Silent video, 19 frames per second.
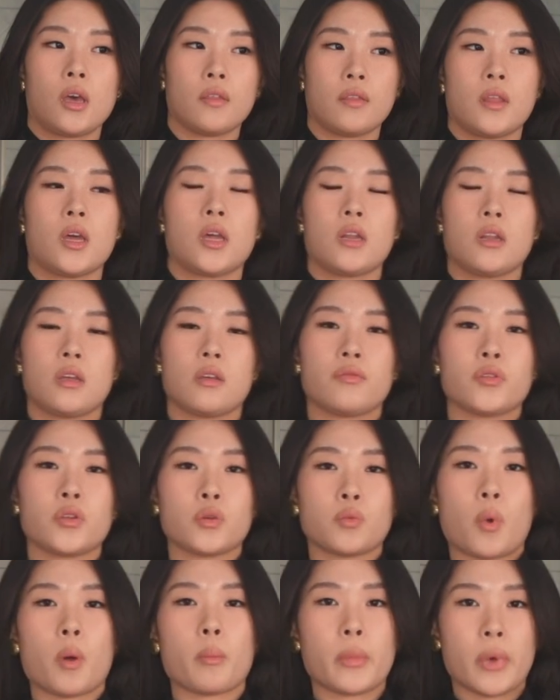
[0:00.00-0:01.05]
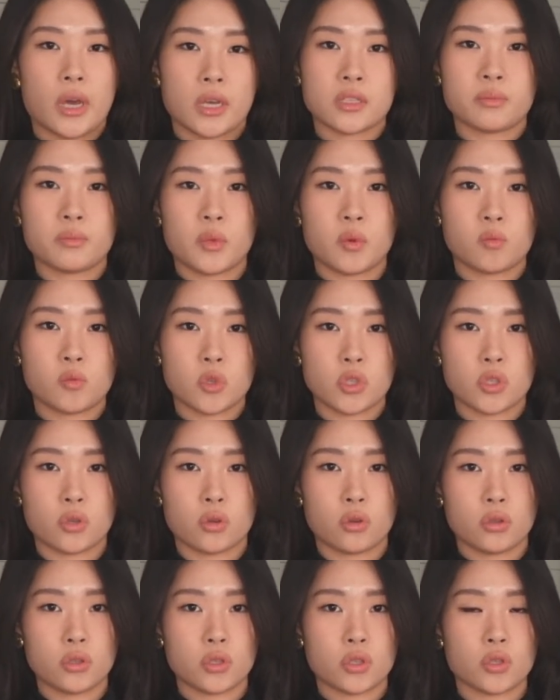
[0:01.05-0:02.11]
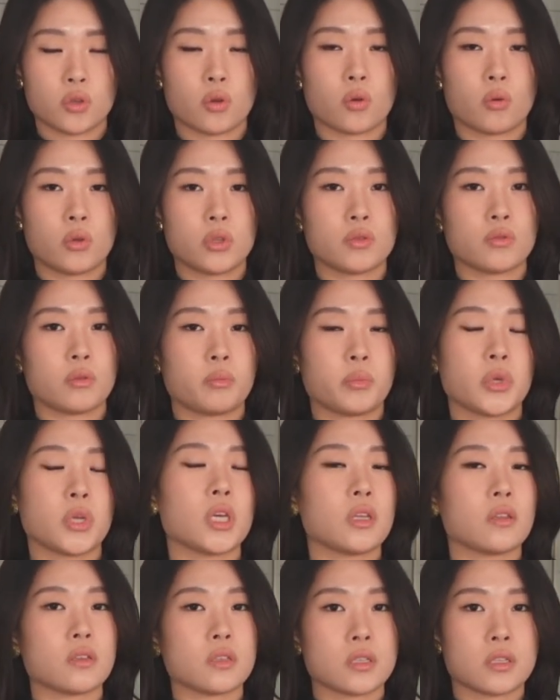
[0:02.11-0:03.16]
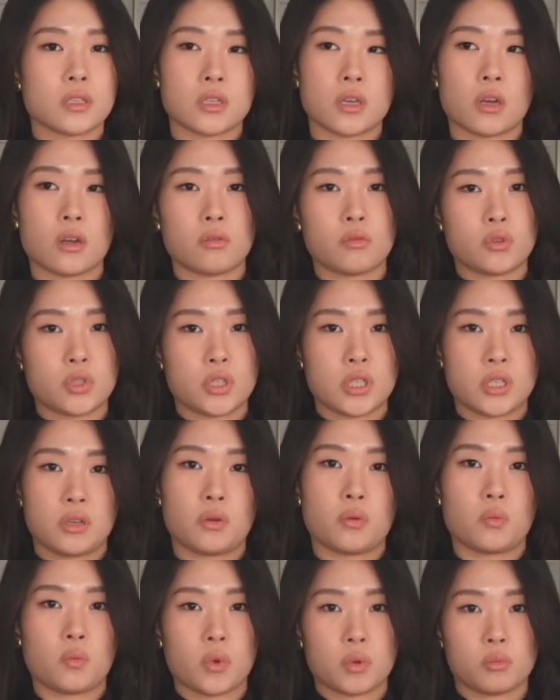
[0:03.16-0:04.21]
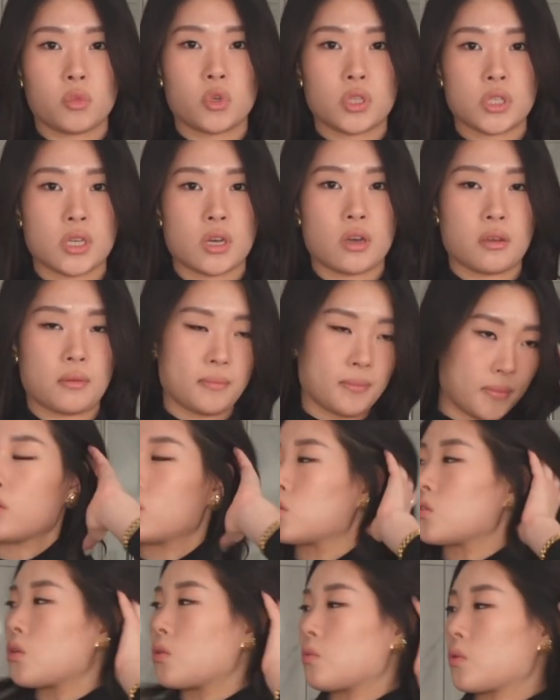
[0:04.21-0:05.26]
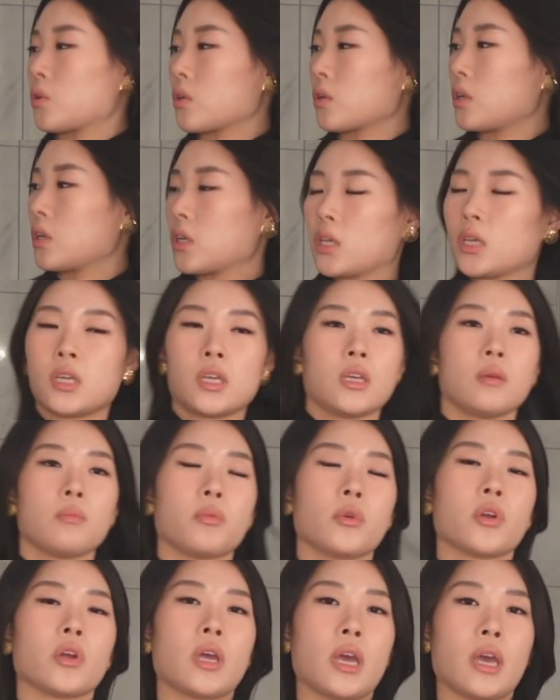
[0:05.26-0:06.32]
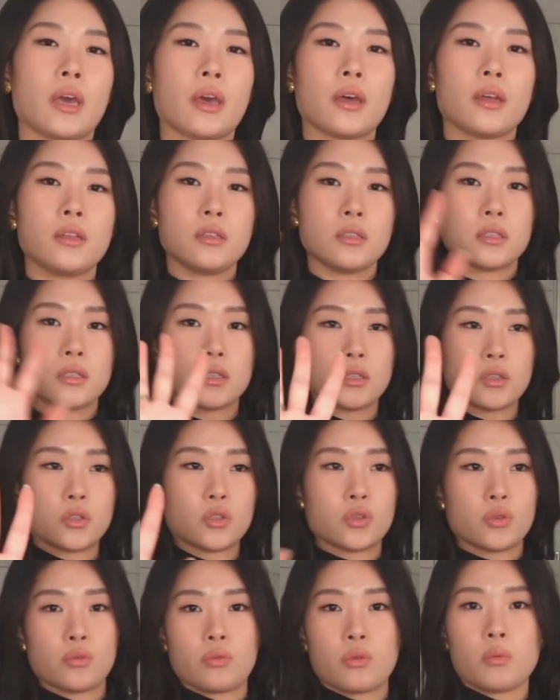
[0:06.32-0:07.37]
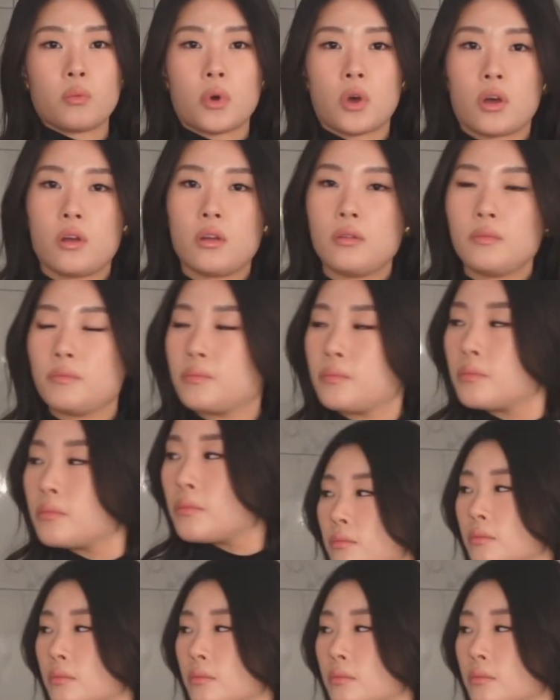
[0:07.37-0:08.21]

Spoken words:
then if you want maximum results, you're going to repeat this entire routine one more time. So we're gonna keep our hand to the wall,